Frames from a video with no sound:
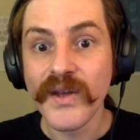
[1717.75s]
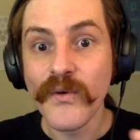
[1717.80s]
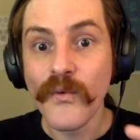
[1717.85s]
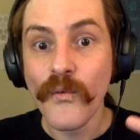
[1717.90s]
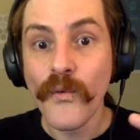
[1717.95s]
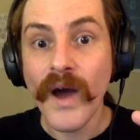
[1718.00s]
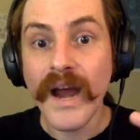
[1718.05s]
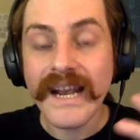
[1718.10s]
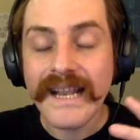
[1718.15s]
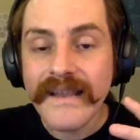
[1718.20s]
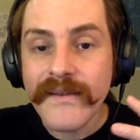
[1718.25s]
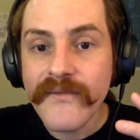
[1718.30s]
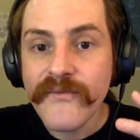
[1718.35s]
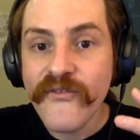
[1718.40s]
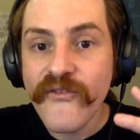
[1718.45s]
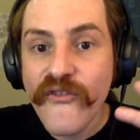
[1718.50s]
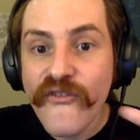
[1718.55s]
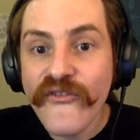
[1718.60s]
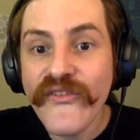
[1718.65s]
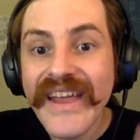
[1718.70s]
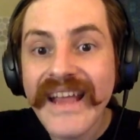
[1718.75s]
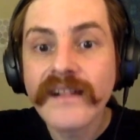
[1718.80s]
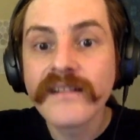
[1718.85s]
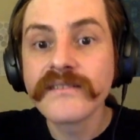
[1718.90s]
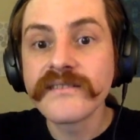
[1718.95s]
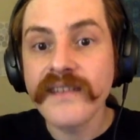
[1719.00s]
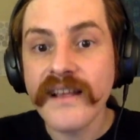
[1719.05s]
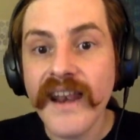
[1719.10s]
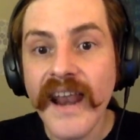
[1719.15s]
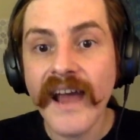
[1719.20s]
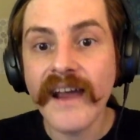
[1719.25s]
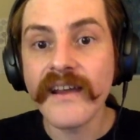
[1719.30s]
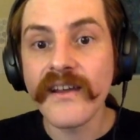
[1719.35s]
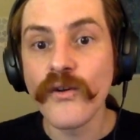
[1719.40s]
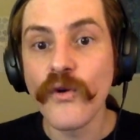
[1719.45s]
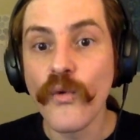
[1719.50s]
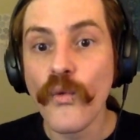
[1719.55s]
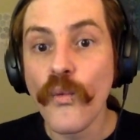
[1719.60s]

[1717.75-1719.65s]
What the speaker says: what feels like